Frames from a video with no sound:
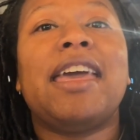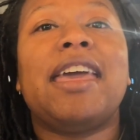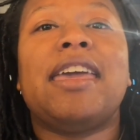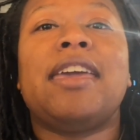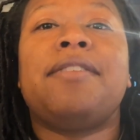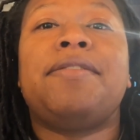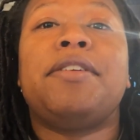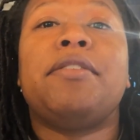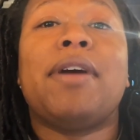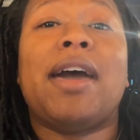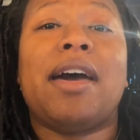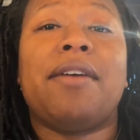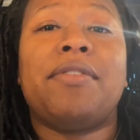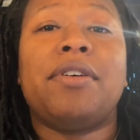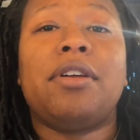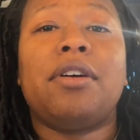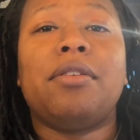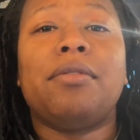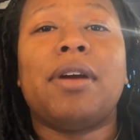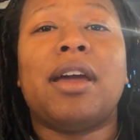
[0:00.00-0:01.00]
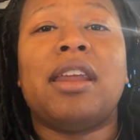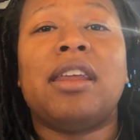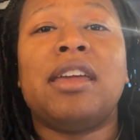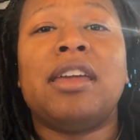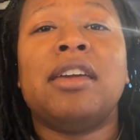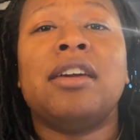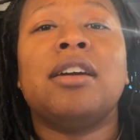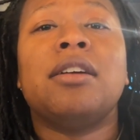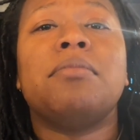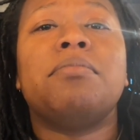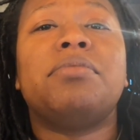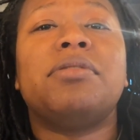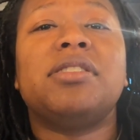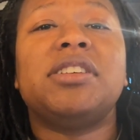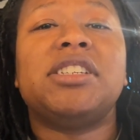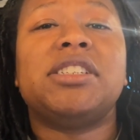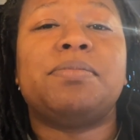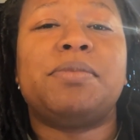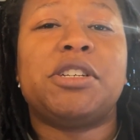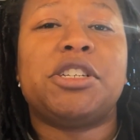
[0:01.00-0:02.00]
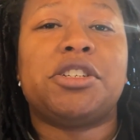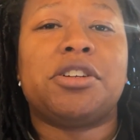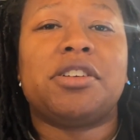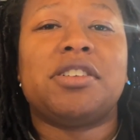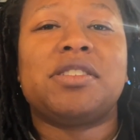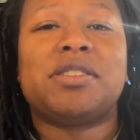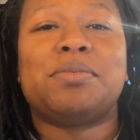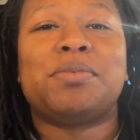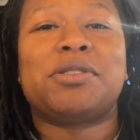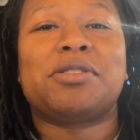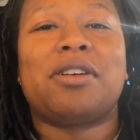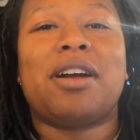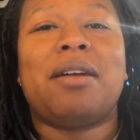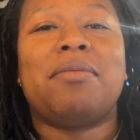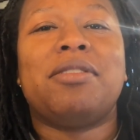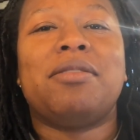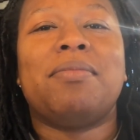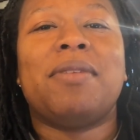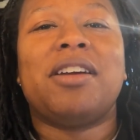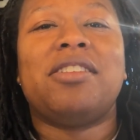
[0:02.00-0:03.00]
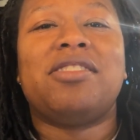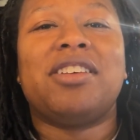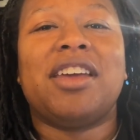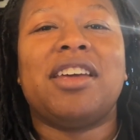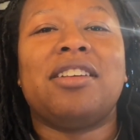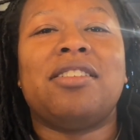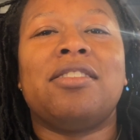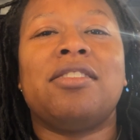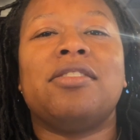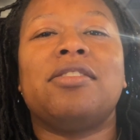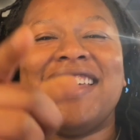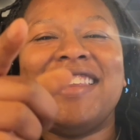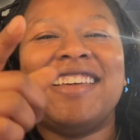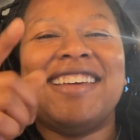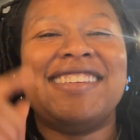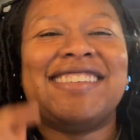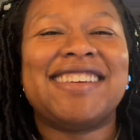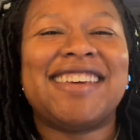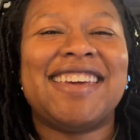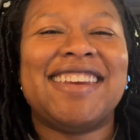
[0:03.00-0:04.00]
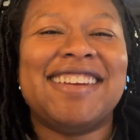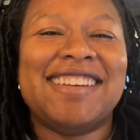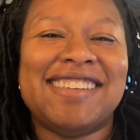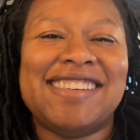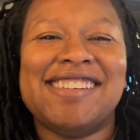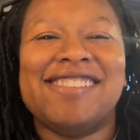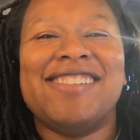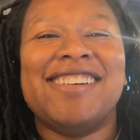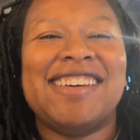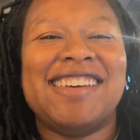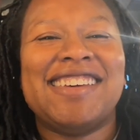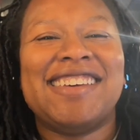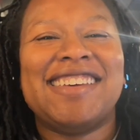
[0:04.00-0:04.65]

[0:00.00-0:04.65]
If you haven't already, please be sure to subscribe to my channel. Now let's get into it.